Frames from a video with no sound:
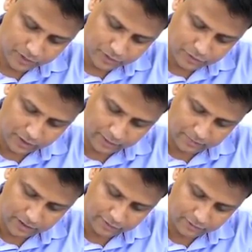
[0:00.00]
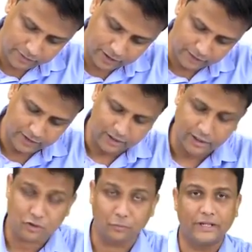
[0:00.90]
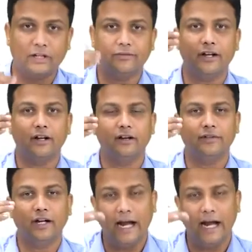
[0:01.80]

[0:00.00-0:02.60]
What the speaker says: So above you will be having like superior vena cava